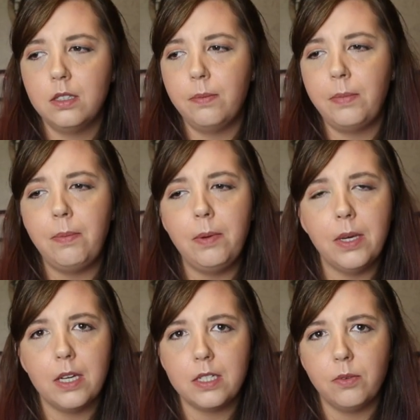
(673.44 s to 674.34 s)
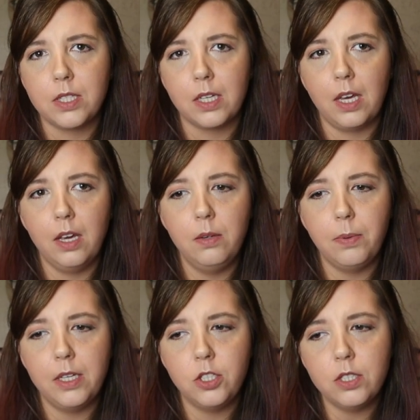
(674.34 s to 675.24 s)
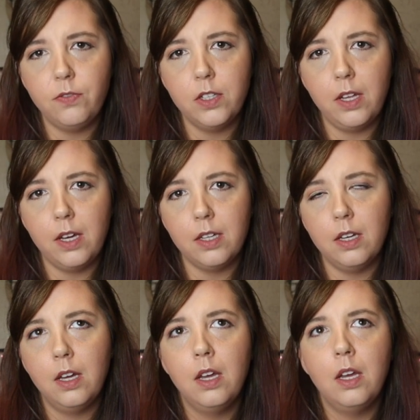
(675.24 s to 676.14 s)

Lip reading: Maybe because I was a kid, but I just feel like